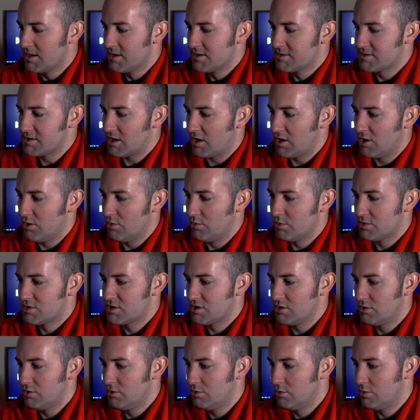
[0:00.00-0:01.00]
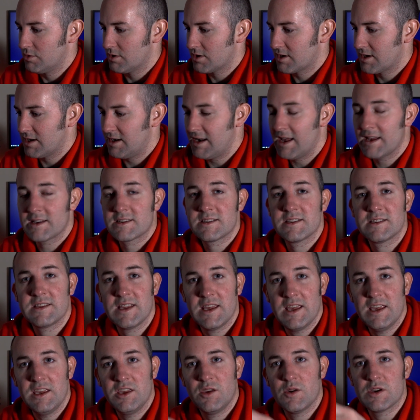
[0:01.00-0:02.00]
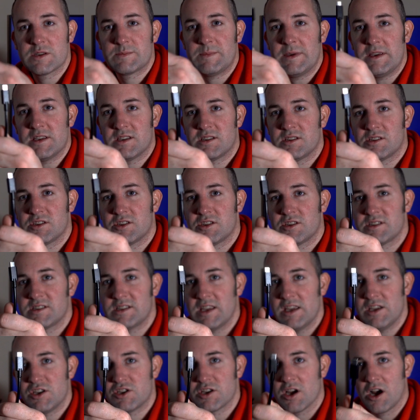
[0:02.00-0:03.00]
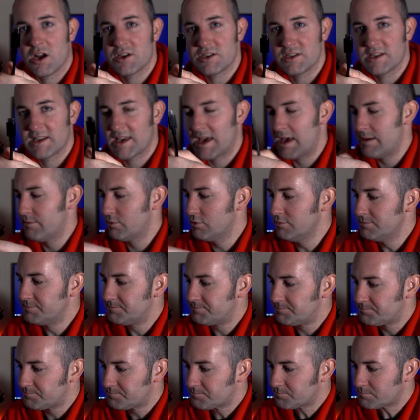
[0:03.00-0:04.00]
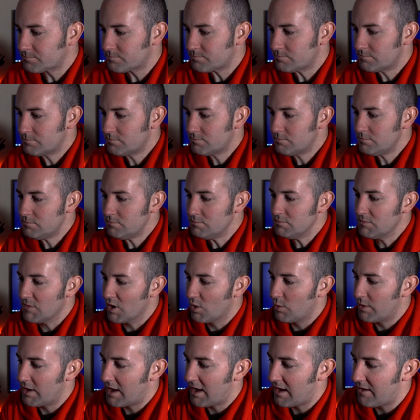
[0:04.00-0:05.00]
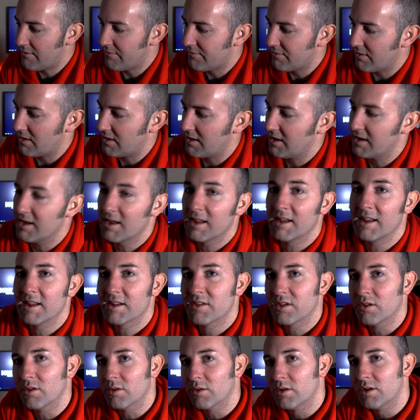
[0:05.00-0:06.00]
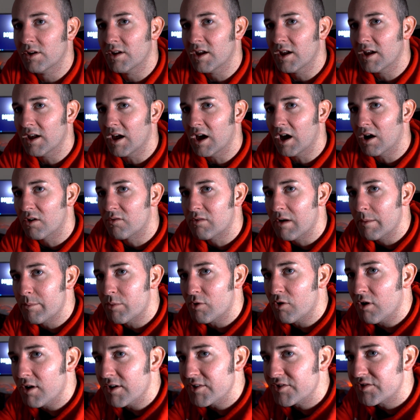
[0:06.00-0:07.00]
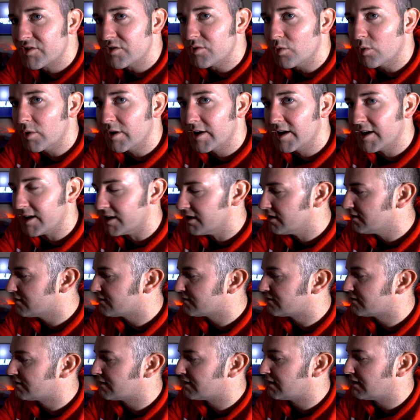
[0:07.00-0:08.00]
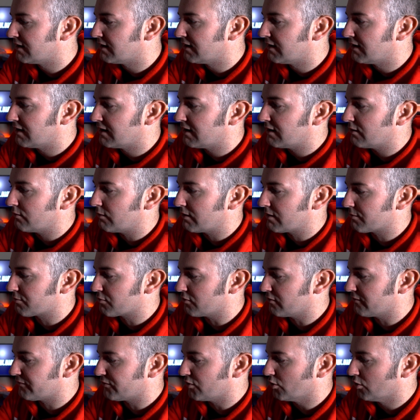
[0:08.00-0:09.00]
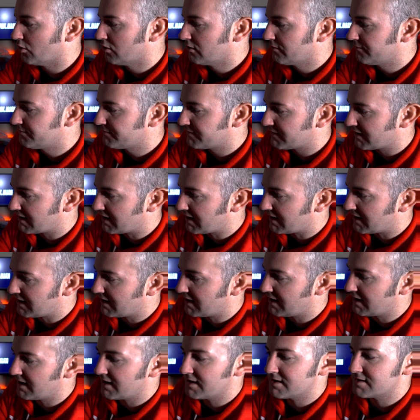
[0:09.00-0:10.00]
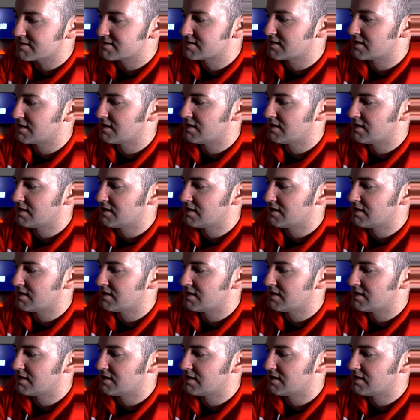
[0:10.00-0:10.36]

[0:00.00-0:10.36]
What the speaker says: So to connect the USB-C charging cable, we have a little rubberized door here with a proof door, and